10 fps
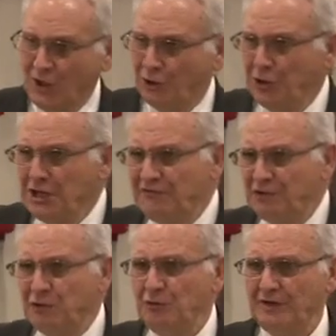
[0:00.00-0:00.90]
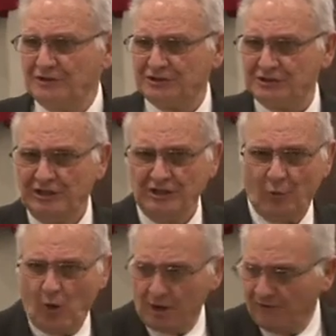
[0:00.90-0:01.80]
Underneath you, there's
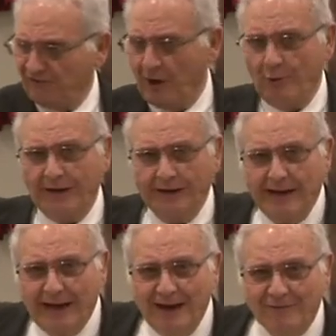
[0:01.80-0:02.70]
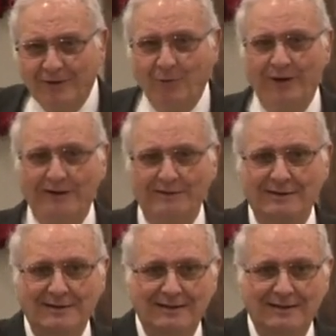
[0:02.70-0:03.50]
water flowing everywhere.